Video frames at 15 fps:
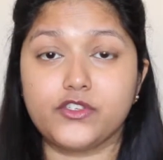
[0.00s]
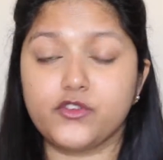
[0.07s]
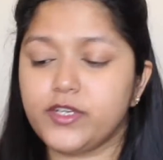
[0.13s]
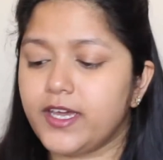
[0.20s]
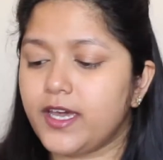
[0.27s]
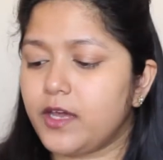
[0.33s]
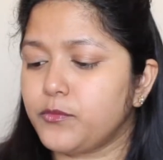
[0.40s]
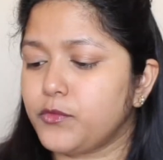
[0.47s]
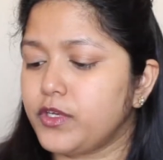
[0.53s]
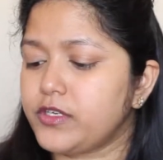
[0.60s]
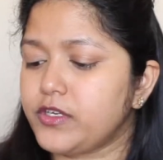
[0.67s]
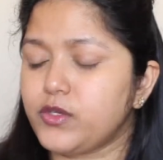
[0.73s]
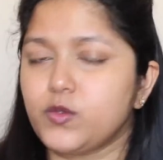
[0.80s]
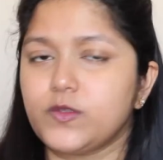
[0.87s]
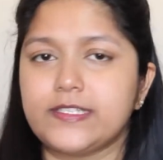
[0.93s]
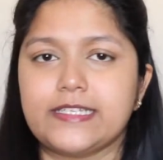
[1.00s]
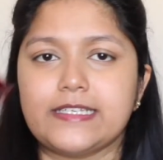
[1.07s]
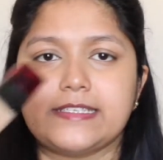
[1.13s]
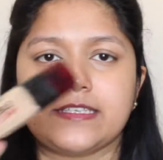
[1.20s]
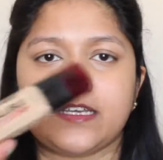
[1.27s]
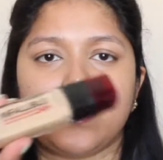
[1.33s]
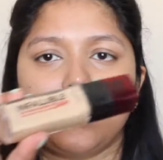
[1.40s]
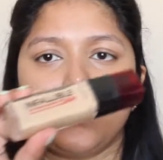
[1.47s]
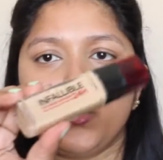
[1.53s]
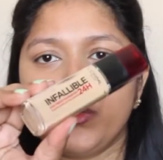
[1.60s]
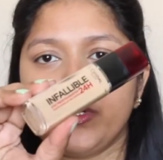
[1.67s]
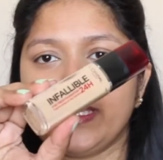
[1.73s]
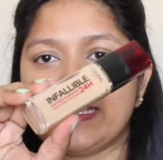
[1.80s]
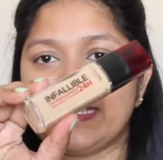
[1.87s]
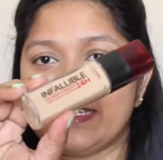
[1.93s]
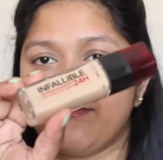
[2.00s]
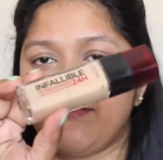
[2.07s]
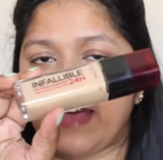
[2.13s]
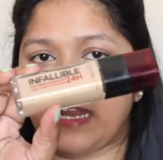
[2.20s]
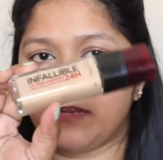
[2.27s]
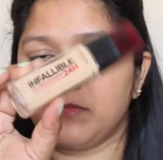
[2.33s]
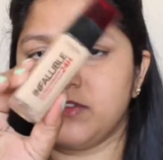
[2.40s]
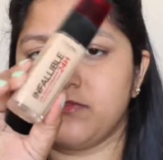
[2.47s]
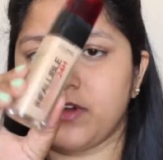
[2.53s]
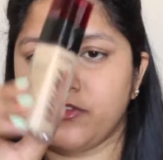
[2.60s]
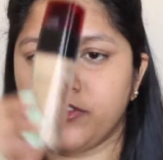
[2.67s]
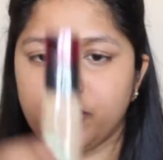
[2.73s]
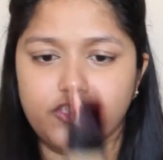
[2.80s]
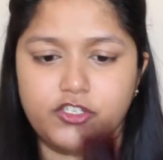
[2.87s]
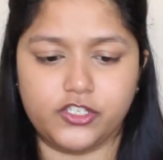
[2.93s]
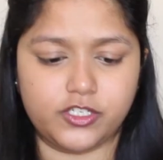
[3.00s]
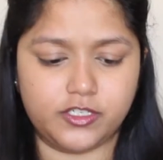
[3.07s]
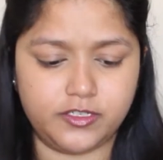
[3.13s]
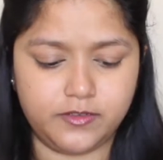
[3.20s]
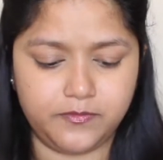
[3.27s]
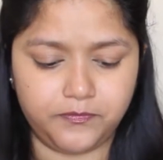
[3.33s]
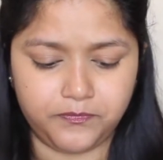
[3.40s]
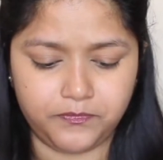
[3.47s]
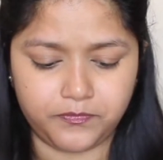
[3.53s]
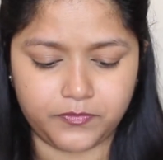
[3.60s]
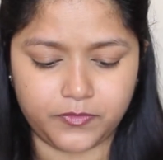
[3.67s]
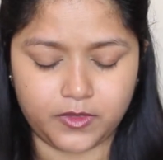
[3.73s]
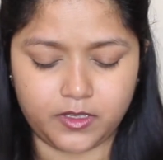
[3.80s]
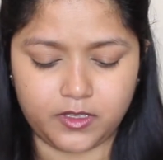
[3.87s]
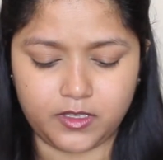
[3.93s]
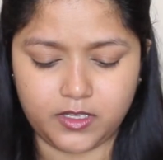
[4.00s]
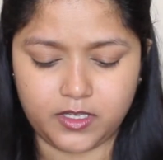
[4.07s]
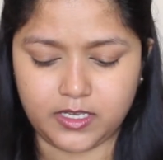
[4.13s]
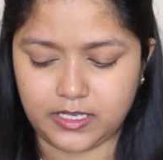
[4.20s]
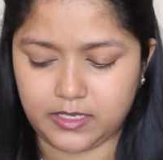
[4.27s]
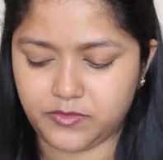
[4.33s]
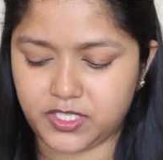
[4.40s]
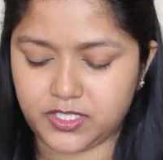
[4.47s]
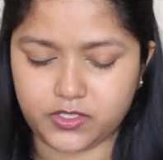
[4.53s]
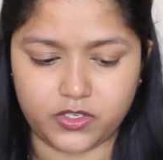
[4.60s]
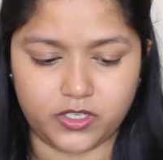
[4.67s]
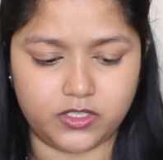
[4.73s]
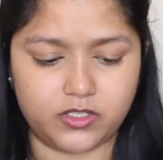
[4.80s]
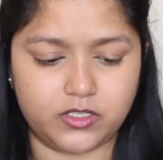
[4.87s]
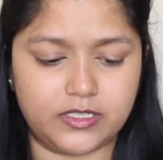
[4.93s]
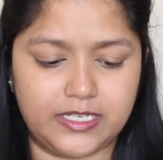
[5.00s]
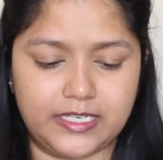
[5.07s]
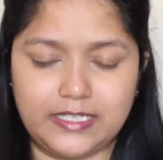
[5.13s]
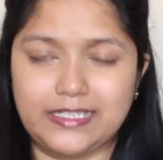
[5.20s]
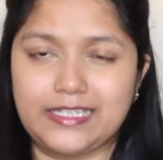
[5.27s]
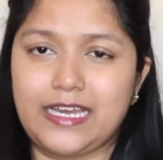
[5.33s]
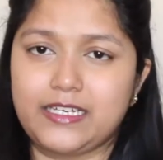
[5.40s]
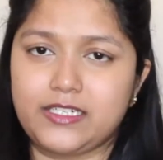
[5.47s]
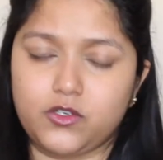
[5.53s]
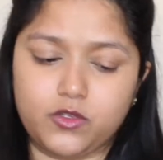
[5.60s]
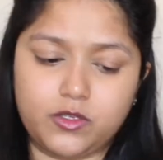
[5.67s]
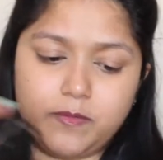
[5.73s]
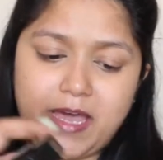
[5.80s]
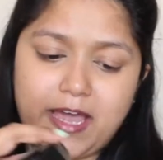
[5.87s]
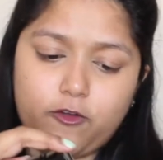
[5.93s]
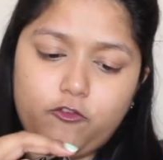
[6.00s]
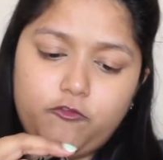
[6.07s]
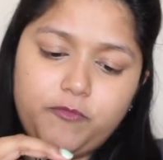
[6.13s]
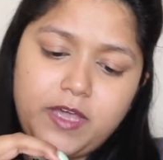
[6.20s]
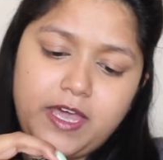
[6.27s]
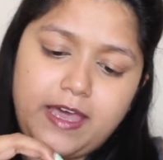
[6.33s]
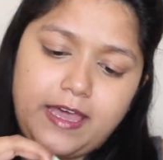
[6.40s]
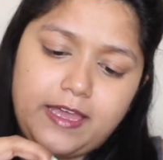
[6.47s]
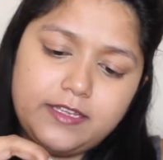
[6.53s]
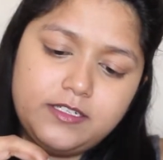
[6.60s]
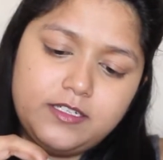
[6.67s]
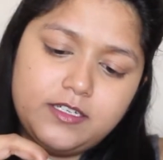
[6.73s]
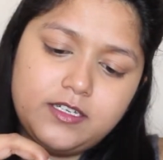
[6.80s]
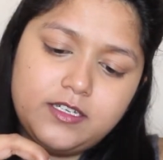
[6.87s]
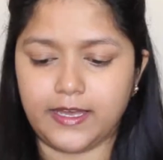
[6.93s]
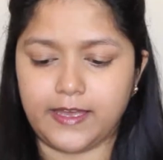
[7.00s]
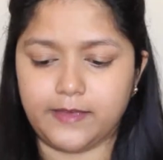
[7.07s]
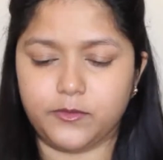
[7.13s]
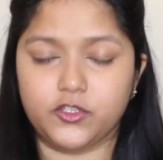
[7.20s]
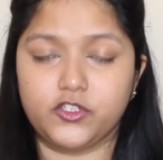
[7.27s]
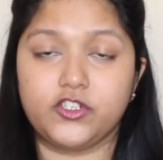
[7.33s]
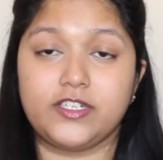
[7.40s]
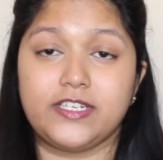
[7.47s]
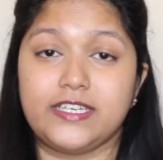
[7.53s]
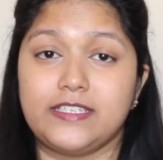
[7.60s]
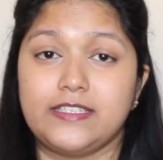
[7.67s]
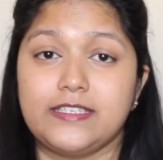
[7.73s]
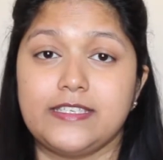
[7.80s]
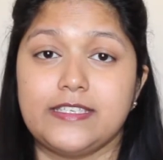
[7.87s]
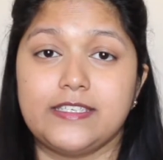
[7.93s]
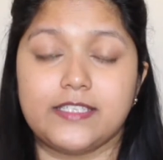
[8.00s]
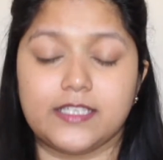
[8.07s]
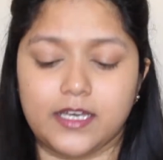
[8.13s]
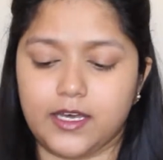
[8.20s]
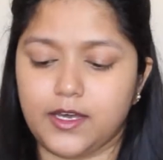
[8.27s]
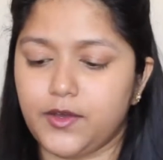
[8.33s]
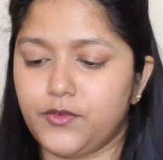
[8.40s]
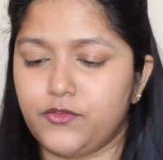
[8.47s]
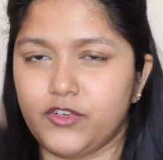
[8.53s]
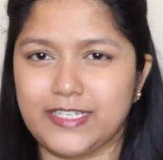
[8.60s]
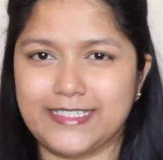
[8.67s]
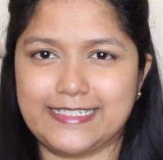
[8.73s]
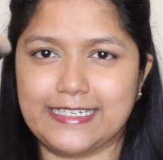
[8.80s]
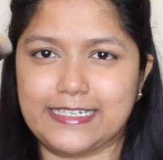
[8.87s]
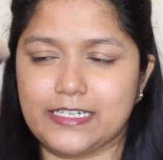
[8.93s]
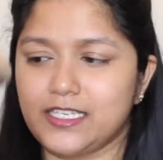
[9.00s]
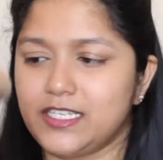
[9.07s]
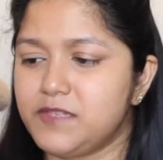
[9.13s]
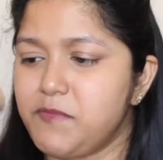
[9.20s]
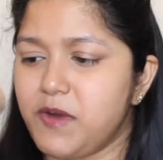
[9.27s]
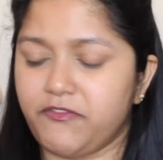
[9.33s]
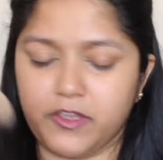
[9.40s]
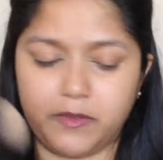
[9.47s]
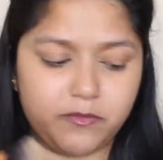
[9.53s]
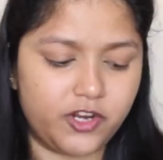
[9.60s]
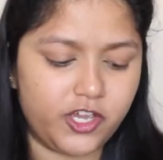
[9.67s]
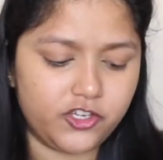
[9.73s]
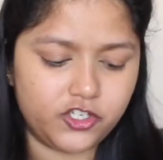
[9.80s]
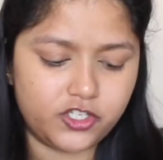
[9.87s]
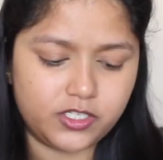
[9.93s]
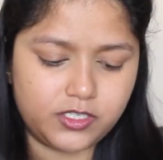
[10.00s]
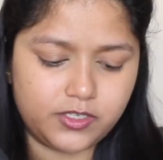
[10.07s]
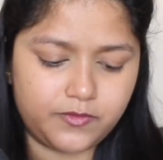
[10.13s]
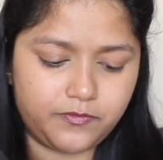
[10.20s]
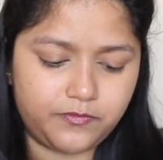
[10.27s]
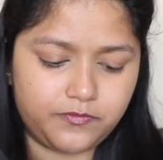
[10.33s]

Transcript: for today I'm going to use this L'Oreal Infallible foundation. I'm just going to take that on the back of my hand. I'm going to take this Real Techniques Buffing Brush.